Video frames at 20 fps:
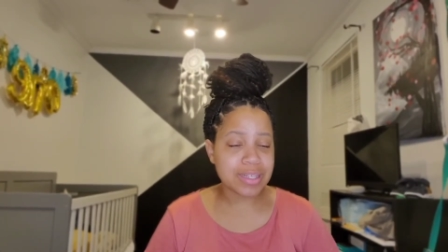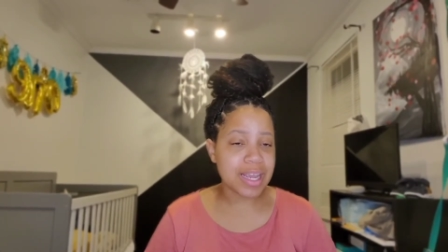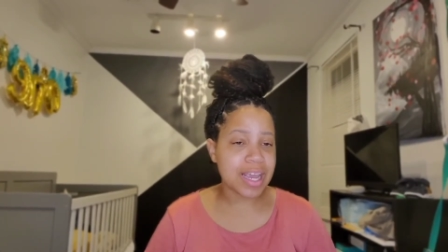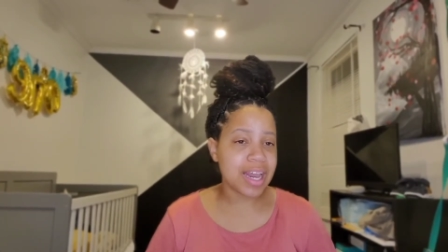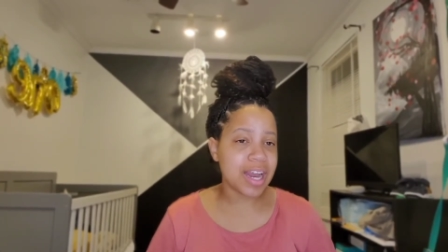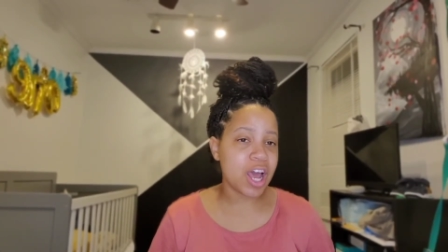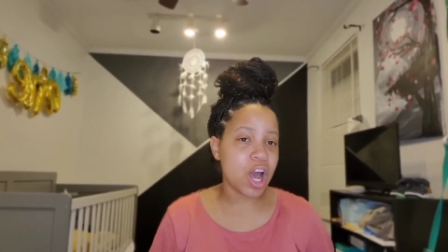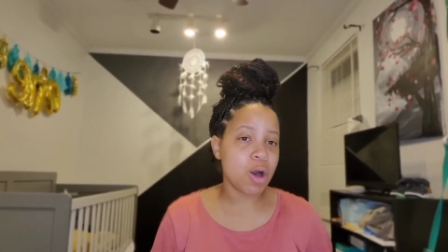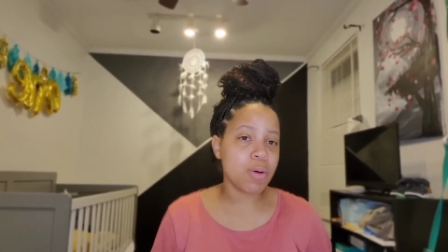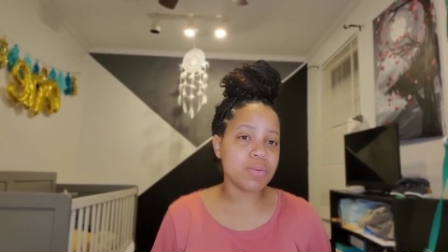
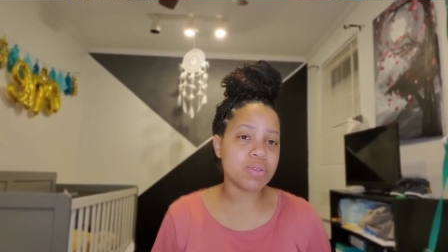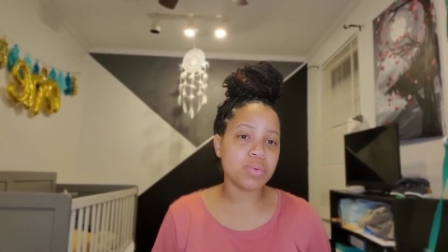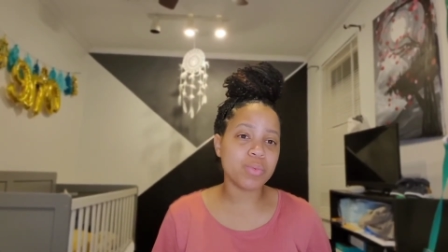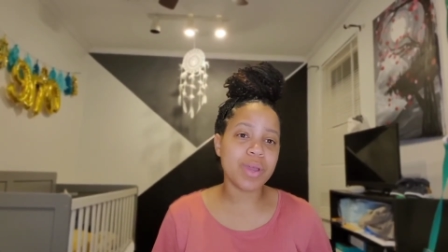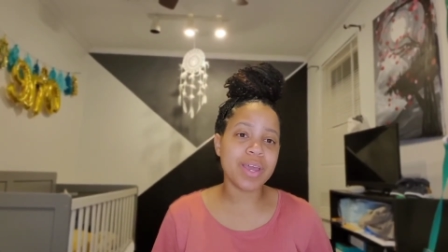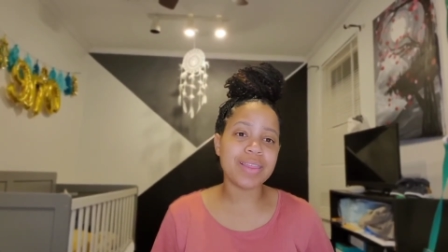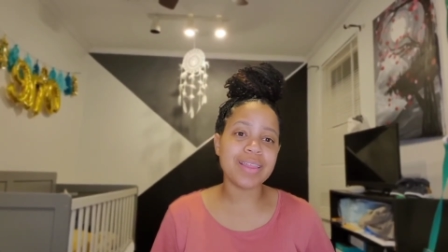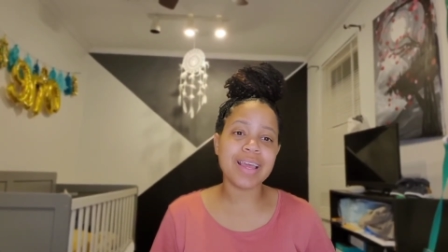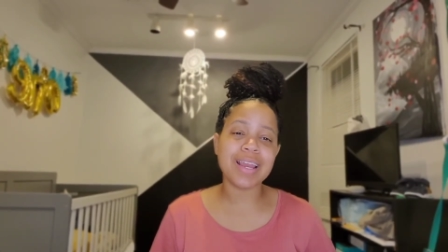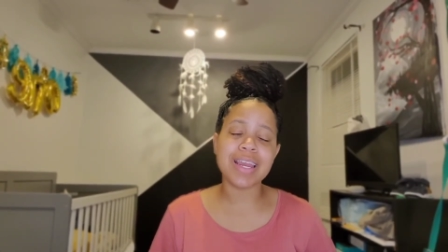It helps
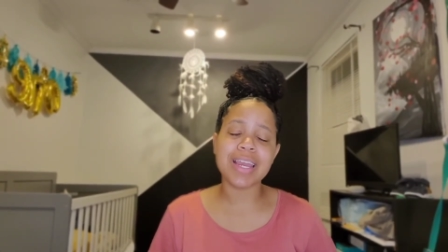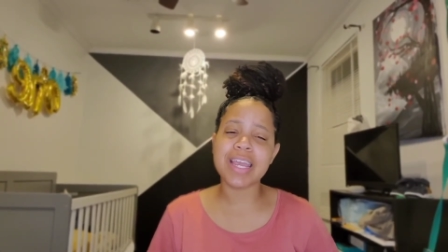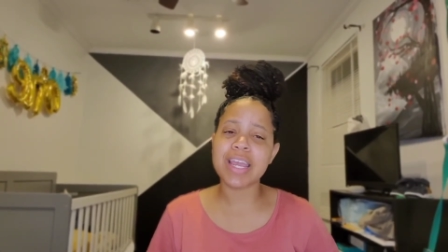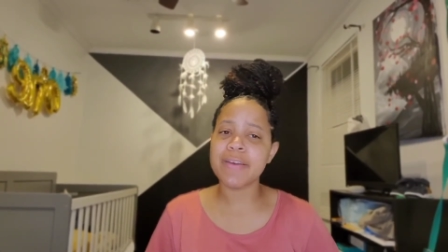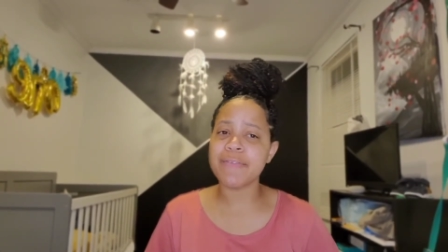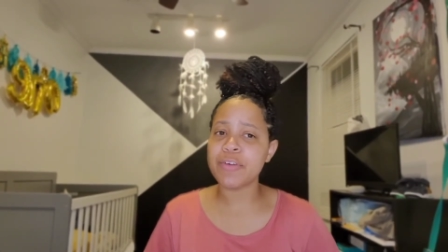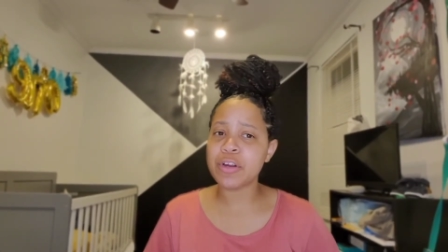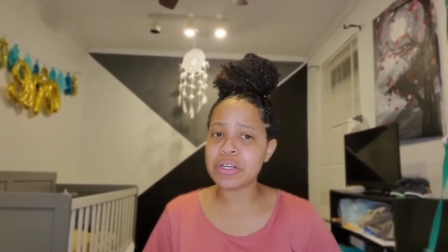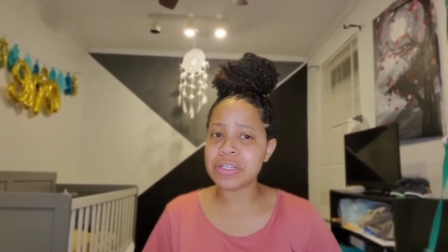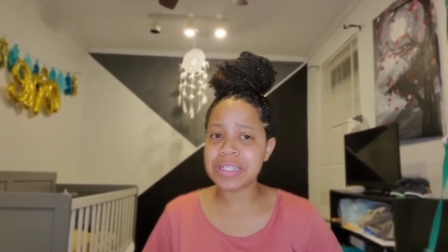with any
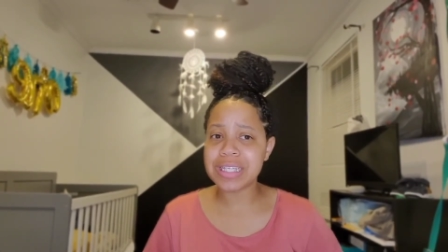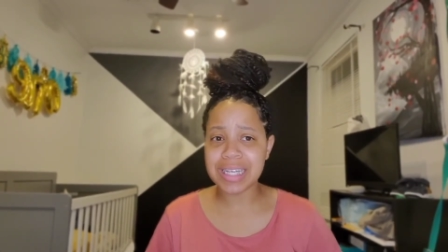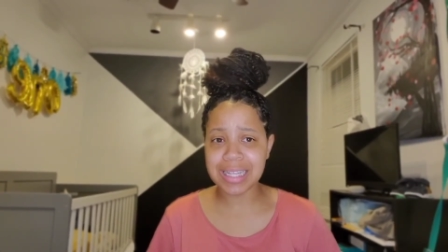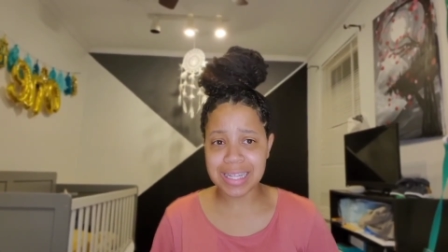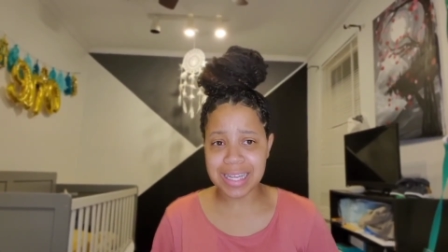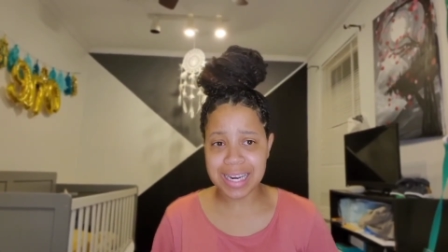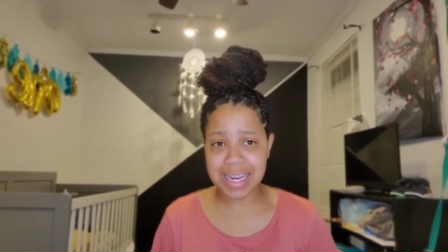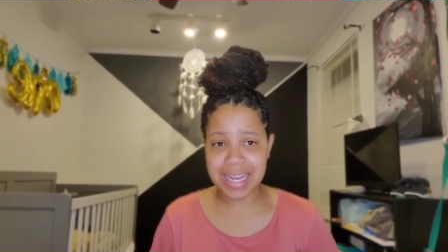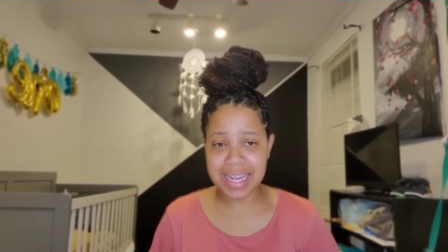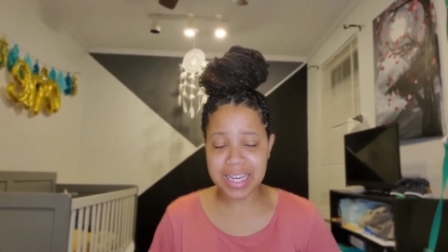
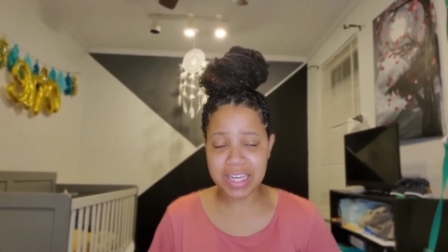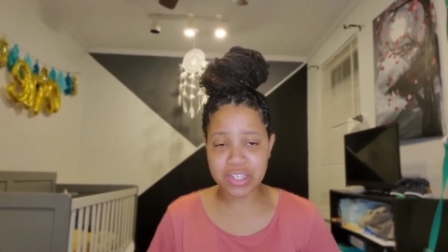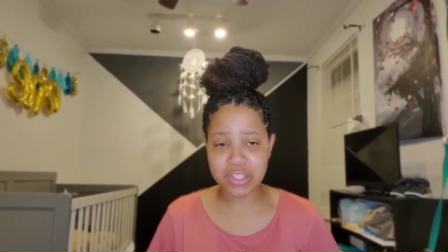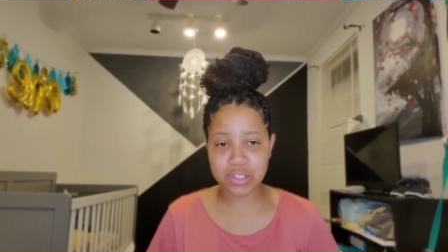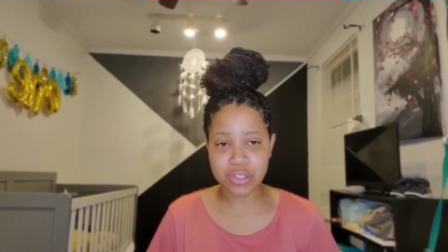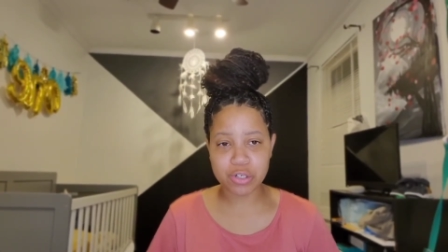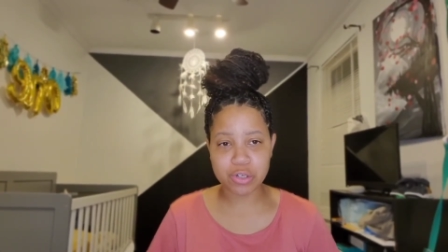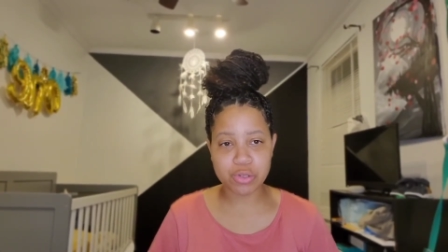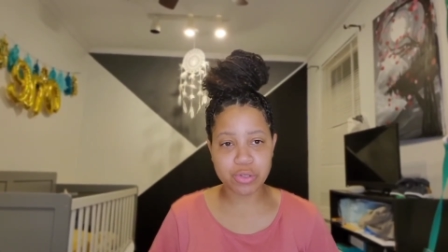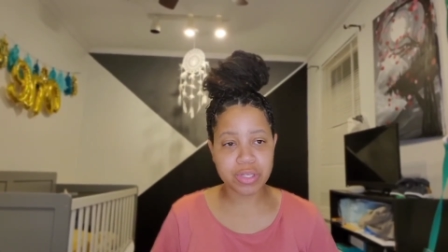infertility
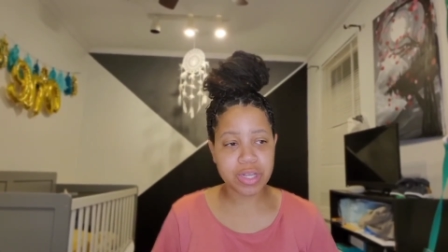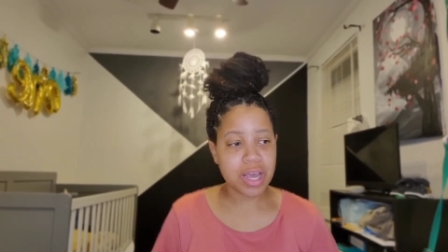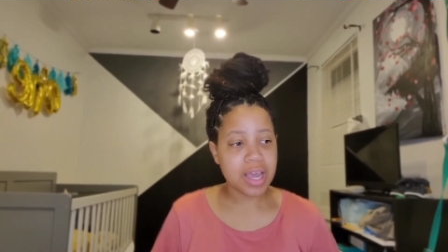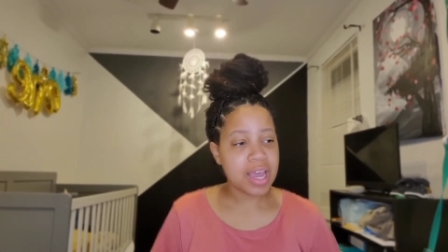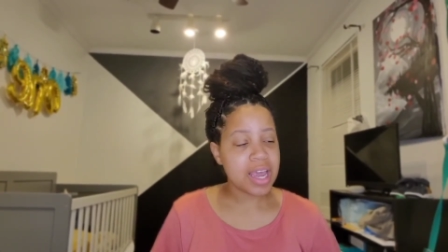issues.